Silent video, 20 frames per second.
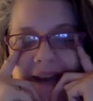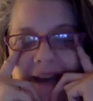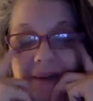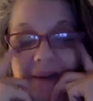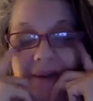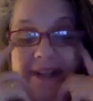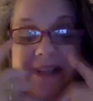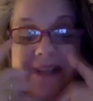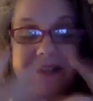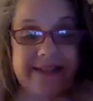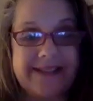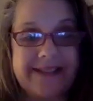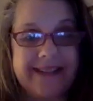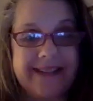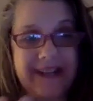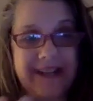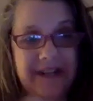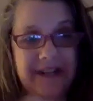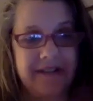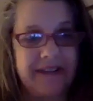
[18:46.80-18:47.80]
want to
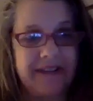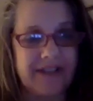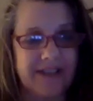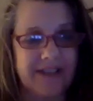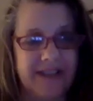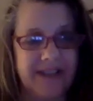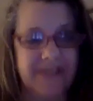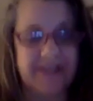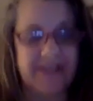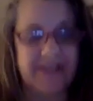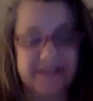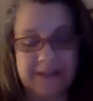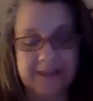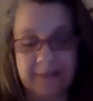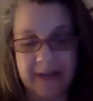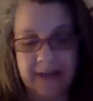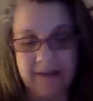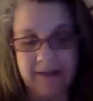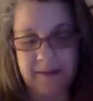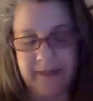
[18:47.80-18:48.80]
say congratulations to
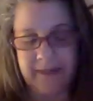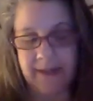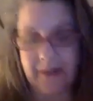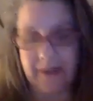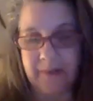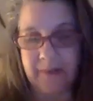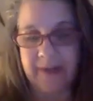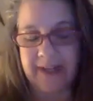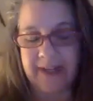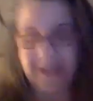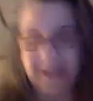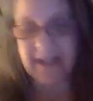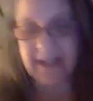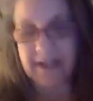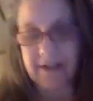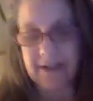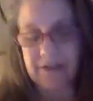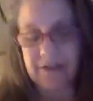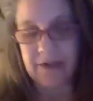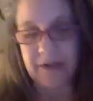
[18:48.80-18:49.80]
Michael when you were
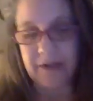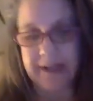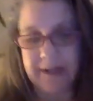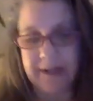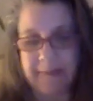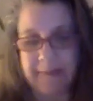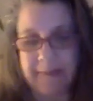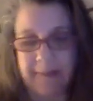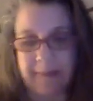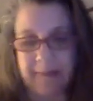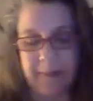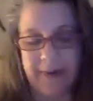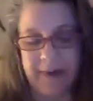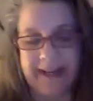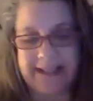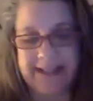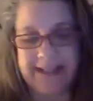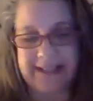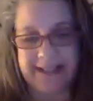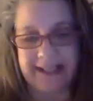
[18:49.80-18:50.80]
talking about
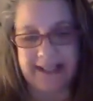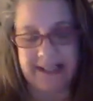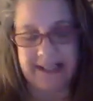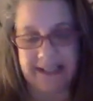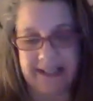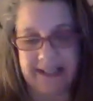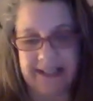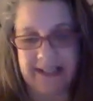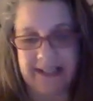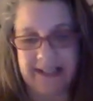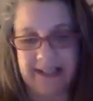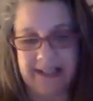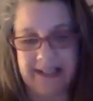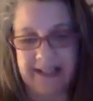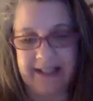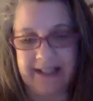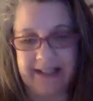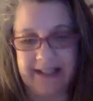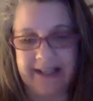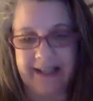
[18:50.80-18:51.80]
Brighton
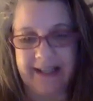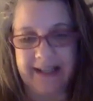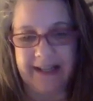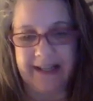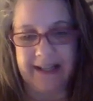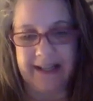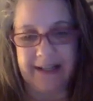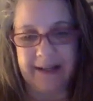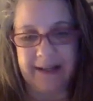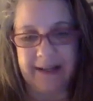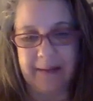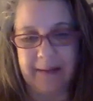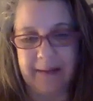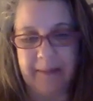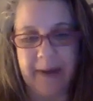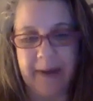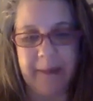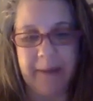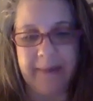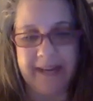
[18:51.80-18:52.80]
and
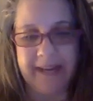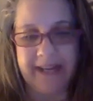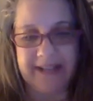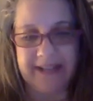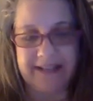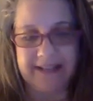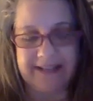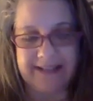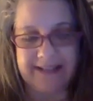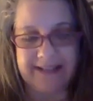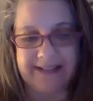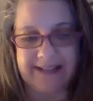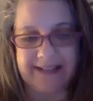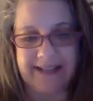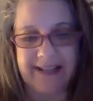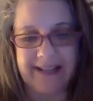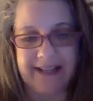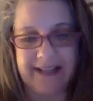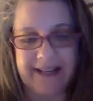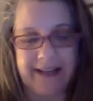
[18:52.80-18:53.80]
puppets.
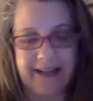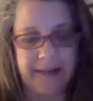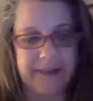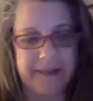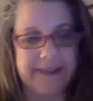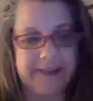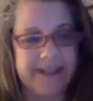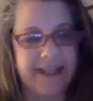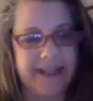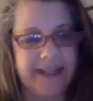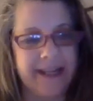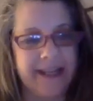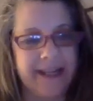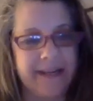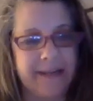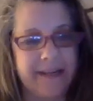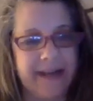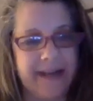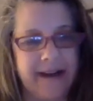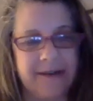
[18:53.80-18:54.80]
I was thinking
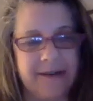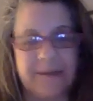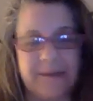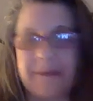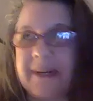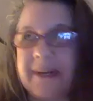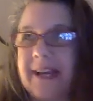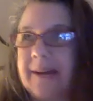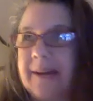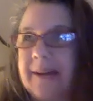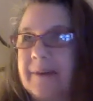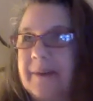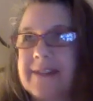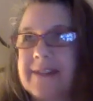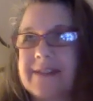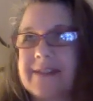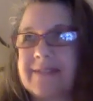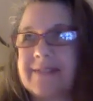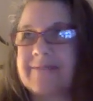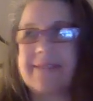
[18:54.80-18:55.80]
about when I
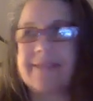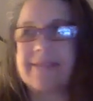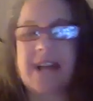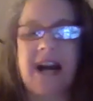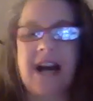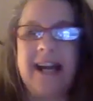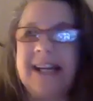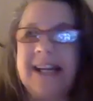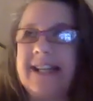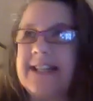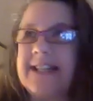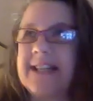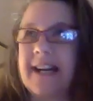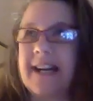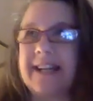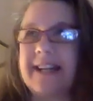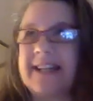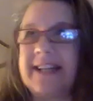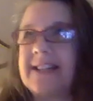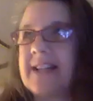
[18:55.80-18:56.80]
was tiny,
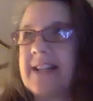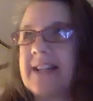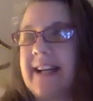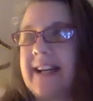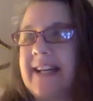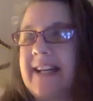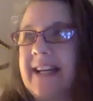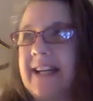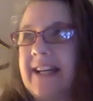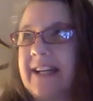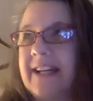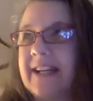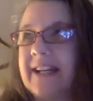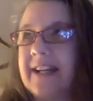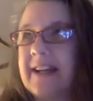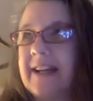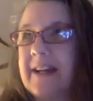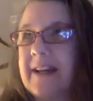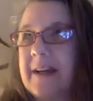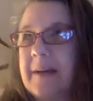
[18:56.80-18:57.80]
tiny, tiny,
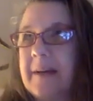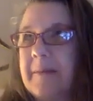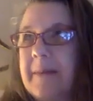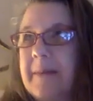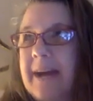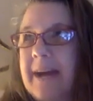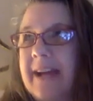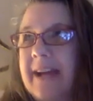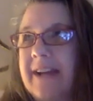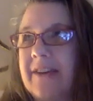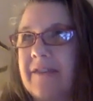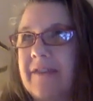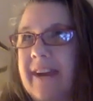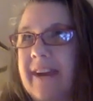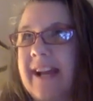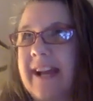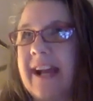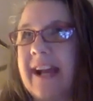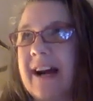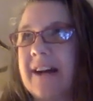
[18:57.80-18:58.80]
my
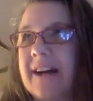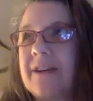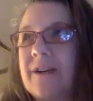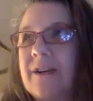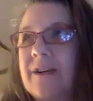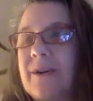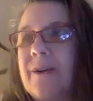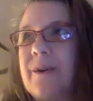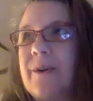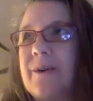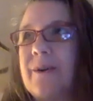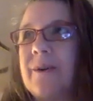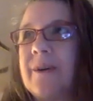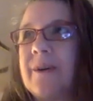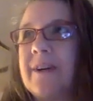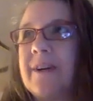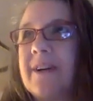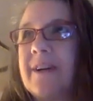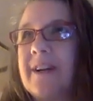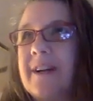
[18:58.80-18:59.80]
great uncle,
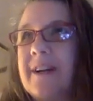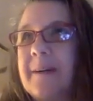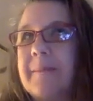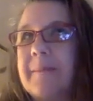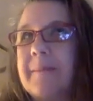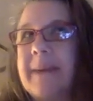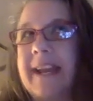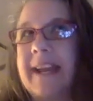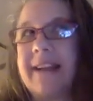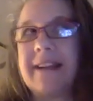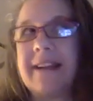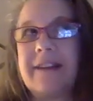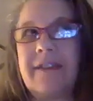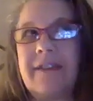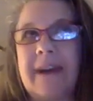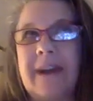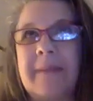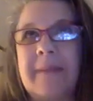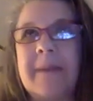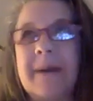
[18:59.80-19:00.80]
my
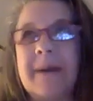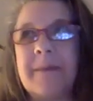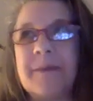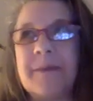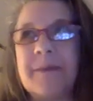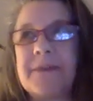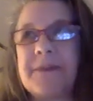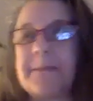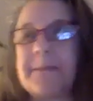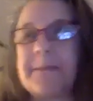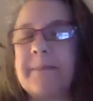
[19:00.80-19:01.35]
grandma moved to